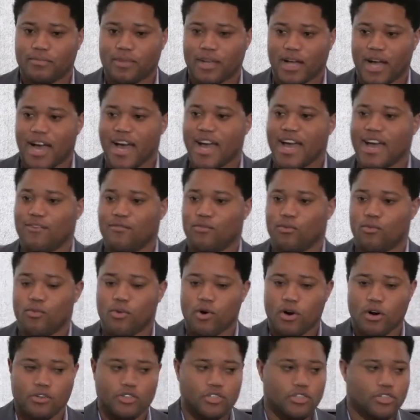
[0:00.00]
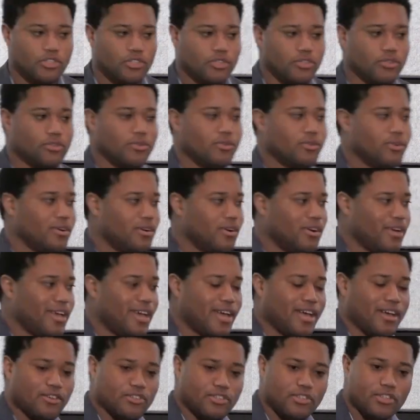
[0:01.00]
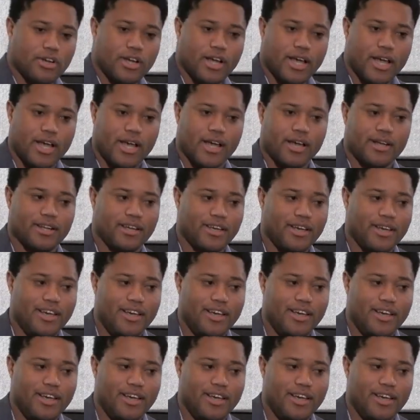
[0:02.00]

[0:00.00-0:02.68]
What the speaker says: I have walked you, held your hand